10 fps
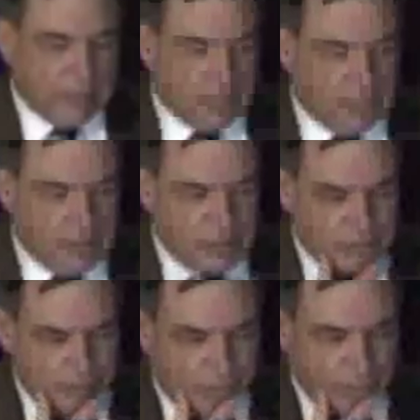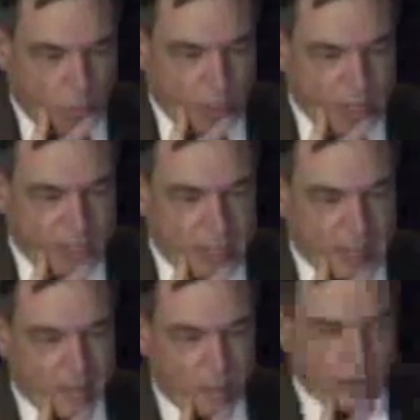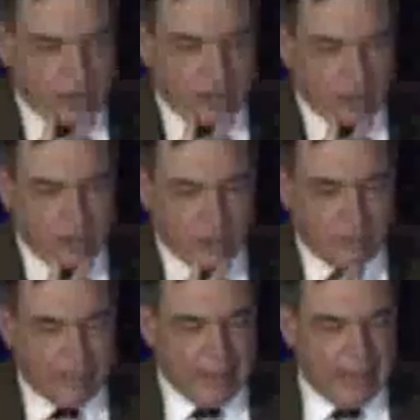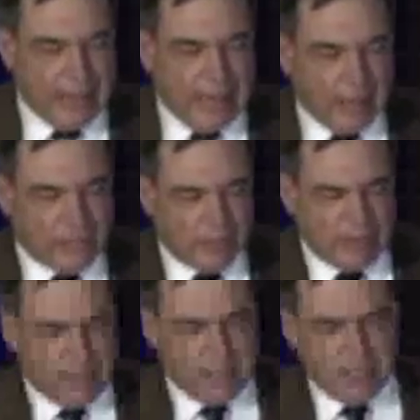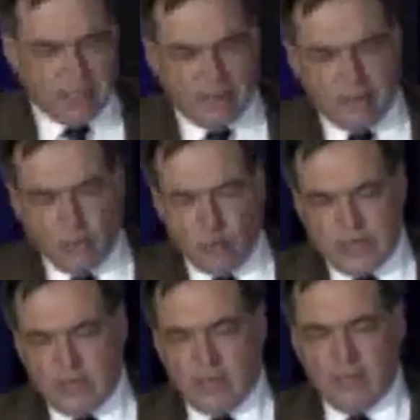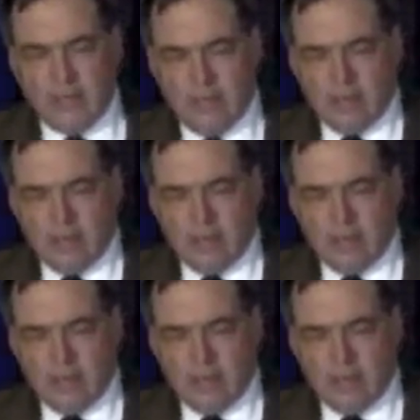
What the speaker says: this, from a wind standpoint, shows you how some of the wind